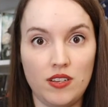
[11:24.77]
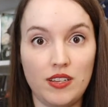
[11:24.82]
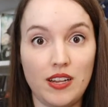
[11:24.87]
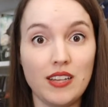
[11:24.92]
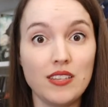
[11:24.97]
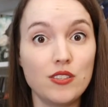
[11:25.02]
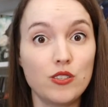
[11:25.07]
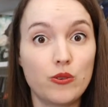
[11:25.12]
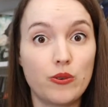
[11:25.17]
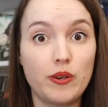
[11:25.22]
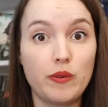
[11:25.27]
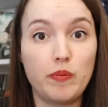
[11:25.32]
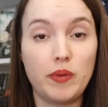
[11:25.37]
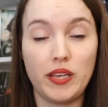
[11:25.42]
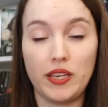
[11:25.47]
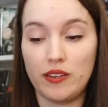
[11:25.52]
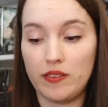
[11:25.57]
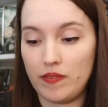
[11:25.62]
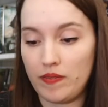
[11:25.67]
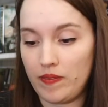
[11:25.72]
That's
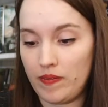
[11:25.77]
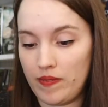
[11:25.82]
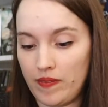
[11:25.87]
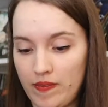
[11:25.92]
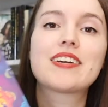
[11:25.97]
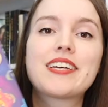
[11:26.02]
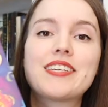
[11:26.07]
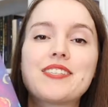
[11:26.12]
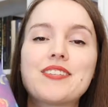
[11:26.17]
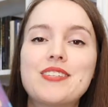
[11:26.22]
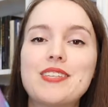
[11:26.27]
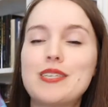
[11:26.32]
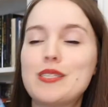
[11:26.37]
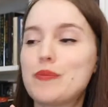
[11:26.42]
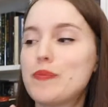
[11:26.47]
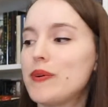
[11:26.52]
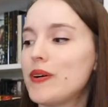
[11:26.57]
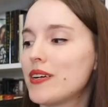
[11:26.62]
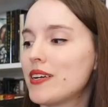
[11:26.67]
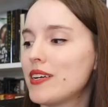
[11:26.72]
creepy. Okay, so this
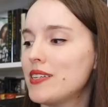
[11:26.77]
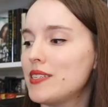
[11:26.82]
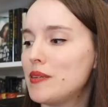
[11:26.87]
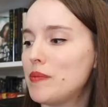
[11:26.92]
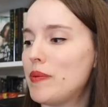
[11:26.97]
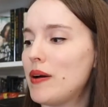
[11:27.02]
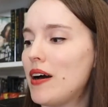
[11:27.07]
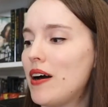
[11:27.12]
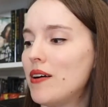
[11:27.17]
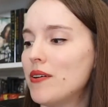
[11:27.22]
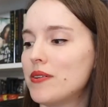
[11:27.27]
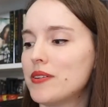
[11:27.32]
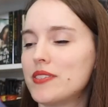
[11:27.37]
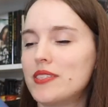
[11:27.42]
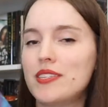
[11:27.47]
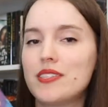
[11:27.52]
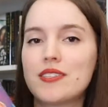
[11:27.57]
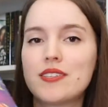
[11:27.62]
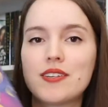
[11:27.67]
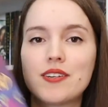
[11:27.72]
book is about
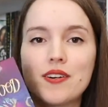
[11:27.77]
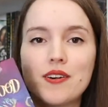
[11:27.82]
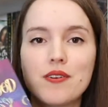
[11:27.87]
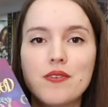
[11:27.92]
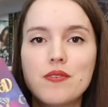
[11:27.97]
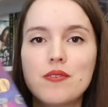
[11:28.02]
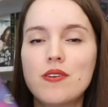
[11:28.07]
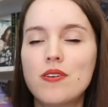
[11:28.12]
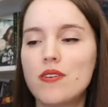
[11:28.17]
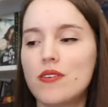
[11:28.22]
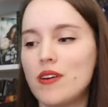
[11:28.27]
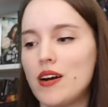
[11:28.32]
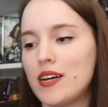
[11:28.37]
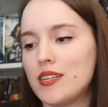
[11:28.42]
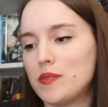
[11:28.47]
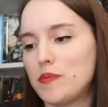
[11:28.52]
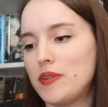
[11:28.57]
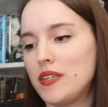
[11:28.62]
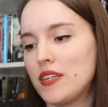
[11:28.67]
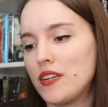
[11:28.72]
this girl who
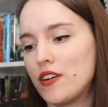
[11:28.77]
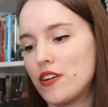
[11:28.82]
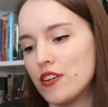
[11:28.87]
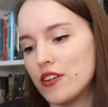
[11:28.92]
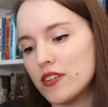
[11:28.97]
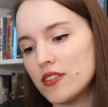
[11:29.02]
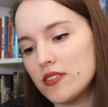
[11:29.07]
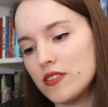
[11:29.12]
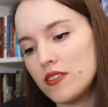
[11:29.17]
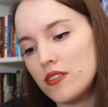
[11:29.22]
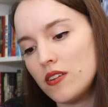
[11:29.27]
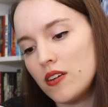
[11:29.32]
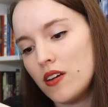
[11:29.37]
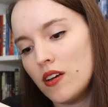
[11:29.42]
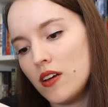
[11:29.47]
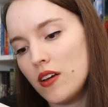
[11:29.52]
has been cursed.